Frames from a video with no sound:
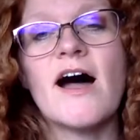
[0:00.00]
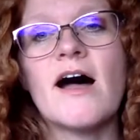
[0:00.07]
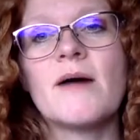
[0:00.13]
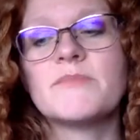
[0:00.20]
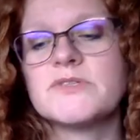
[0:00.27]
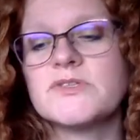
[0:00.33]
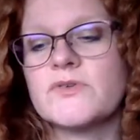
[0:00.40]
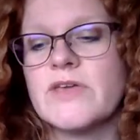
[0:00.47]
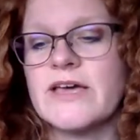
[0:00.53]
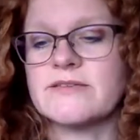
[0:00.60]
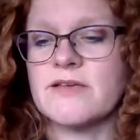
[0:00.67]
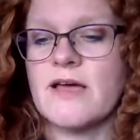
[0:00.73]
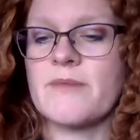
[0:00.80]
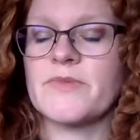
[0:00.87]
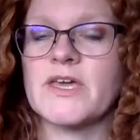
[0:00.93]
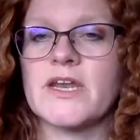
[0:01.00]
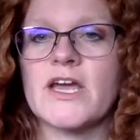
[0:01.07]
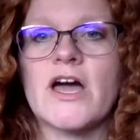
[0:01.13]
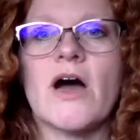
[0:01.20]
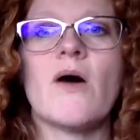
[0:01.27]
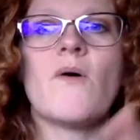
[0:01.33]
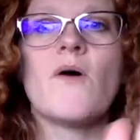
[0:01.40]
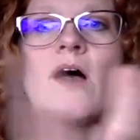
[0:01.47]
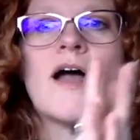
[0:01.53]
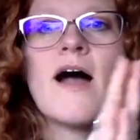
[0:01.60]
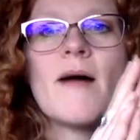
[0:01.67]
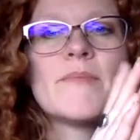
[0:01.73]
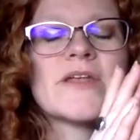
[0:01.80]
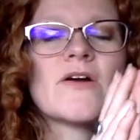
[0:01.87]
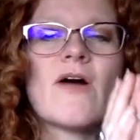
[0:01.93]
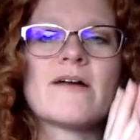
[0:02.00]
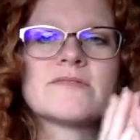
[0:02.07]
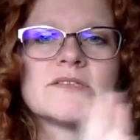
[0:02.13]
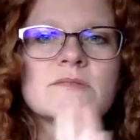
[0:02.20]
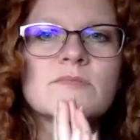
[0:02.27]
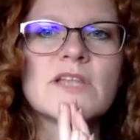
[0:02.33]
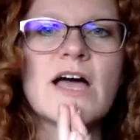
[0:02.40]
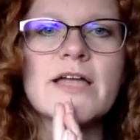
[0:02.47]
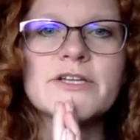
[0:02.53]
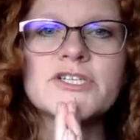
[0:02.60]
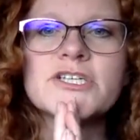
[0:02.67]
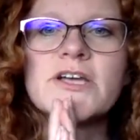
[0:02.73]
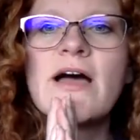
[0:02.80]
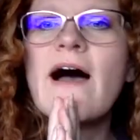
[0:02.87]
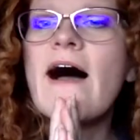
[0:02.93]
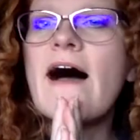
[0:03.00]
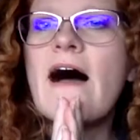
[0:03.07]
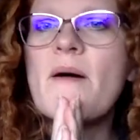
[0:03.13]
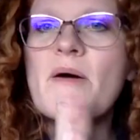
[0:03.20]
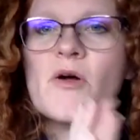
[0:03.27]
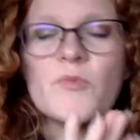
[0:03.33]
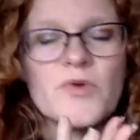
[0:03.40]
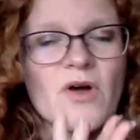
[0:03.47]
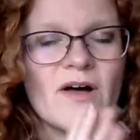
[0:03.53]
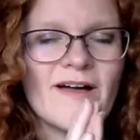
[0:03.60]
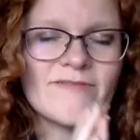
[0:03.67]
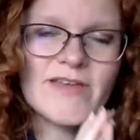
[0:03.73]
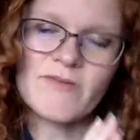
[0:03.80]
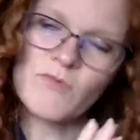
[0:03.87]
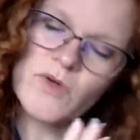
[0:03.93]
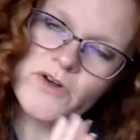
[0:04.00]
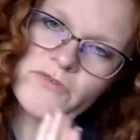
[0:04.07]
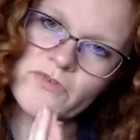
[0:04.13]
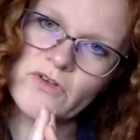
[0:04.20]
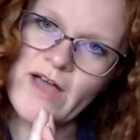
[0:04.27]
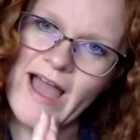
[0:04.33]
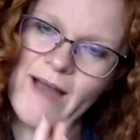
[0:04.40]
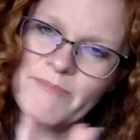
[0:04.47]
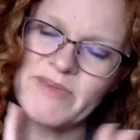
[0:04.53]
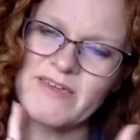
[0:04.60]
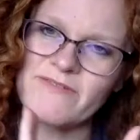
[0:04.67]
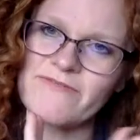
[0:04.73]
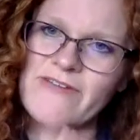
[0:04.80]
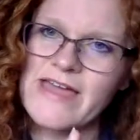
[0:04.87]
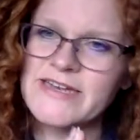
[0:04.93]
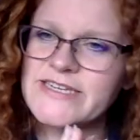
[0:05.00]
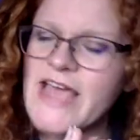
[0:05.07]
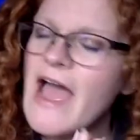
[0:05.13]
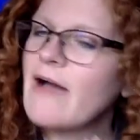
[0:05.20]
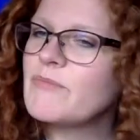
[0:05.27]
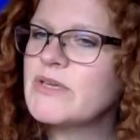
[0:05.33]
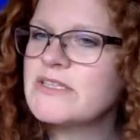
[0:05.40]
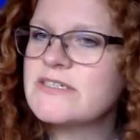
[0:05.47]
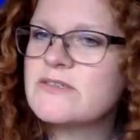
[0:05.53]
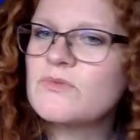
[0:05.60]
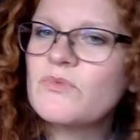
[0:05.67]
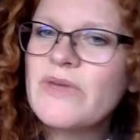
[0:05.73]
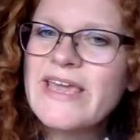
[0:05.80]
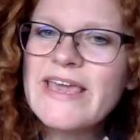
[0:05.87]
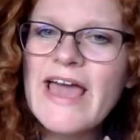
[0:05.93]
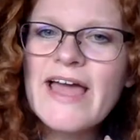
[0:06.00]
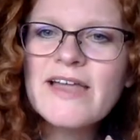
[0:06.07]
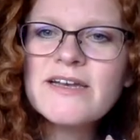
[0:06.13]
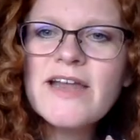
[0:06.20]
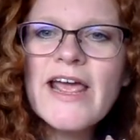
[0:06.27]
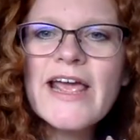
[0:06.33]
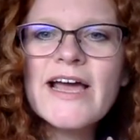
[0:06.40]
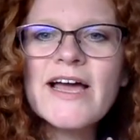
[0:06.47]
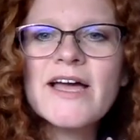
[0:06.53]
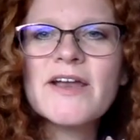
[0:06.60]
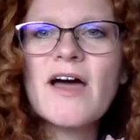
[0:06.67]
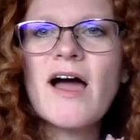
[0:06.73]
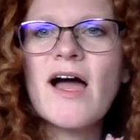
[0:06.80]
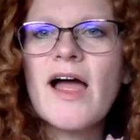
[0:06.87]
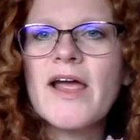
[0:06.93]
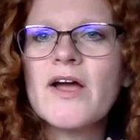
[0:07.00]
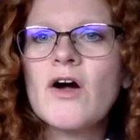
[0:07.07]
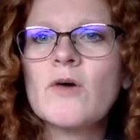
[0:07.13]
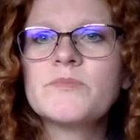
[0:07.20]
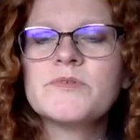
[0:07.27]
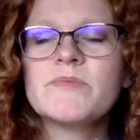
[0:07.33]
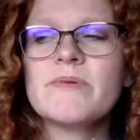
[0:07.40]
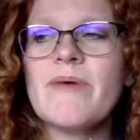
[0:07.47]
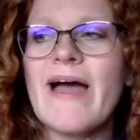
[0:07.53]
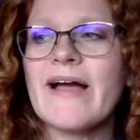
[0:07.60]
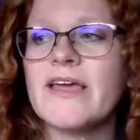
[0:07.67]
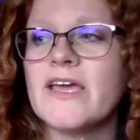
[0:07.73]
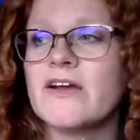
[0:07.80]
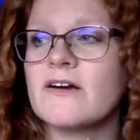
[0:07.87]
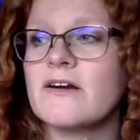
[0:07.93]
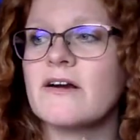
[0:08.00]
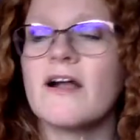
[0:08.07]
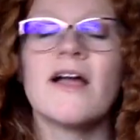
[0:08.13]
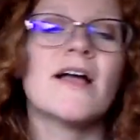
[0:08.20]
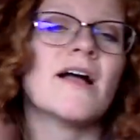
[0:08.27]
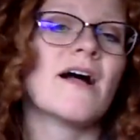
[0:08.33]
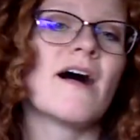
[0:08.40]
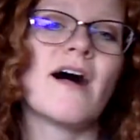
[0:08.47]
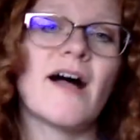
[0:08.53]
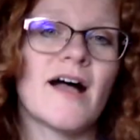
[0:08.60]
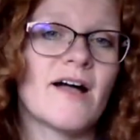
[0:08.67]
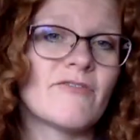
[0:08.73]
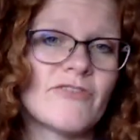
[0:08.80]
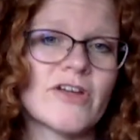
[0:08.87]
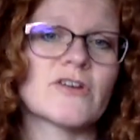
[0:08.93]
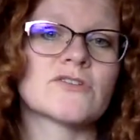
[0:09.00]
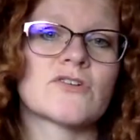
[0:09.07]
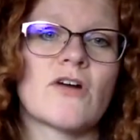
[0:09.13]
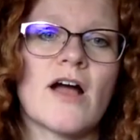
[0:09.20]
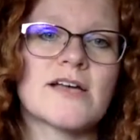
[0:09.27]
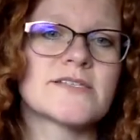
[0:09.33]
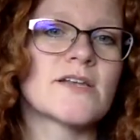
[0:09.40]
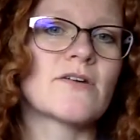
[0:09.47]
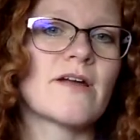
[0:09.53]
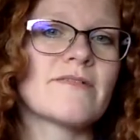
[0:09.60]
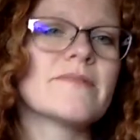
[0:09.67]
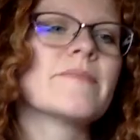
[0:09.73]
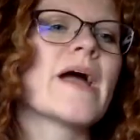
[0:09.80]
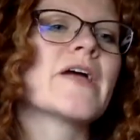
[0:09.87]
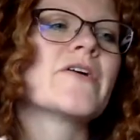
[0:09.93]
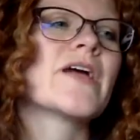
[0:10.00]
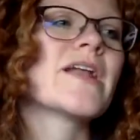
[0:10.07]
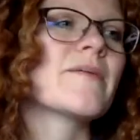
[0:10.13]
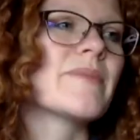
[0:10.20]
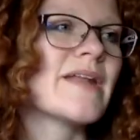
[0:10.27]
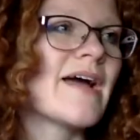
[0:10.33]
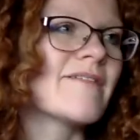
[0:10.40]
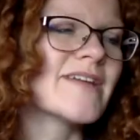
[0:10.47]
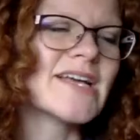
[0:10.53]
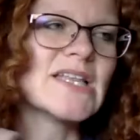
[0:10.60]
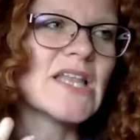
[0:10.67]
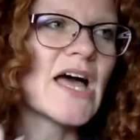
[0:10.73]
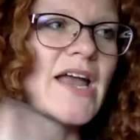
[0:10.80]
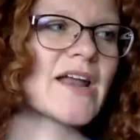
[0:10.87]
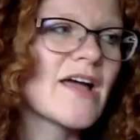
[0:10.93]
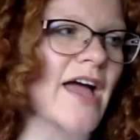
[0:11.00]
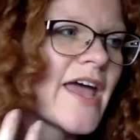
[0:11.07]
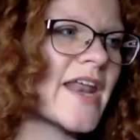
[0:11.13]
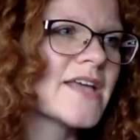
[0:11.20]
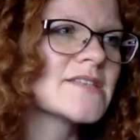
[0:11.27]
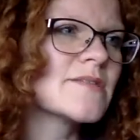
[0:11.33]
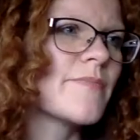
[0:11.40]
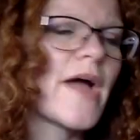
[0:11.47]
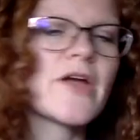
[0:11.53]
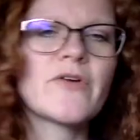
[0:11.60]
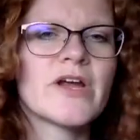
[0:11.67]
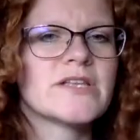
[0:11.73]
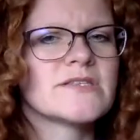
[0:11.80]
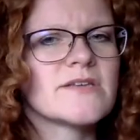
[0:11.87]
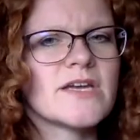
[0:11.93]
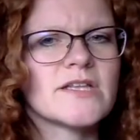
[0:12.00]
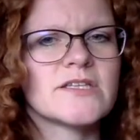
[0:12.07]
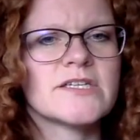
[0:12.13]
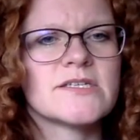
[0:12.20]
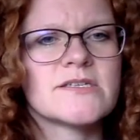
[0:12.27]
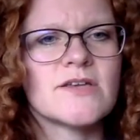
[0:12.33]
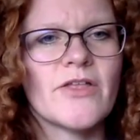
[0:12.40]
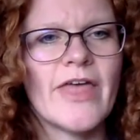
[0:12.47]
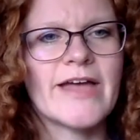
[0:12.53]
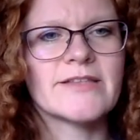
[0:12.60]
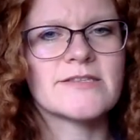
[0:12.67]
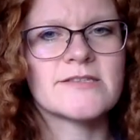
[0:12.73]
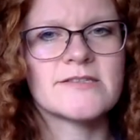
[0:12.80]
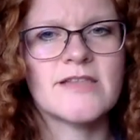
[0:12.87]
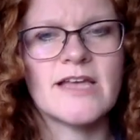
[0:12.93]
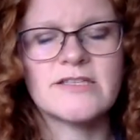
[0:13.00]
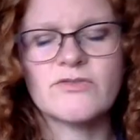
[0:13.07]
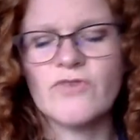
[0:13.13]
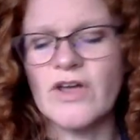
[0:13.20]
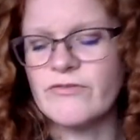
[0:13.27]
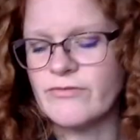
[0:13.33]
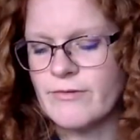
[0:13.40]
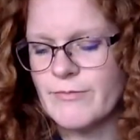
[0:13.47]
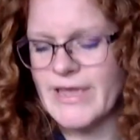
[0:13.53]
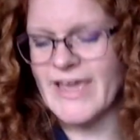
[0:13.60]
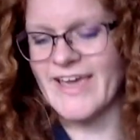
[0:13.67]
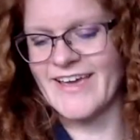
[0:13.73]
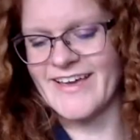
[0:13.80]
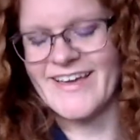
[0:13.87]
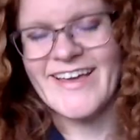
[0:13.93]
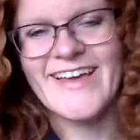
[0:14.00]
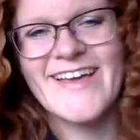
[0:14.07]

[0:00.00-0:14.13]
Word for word: Um, so yes, I'm going to go. I'm going to go have some lunch. Uh, I hope you all have a wonderful, happy, fantabulous weekend. And I hope to be back here. Uh, fingers crossed. I don't have a migraine. I've been having a lot of headaches and migraines lately. So that's, that's fun for me.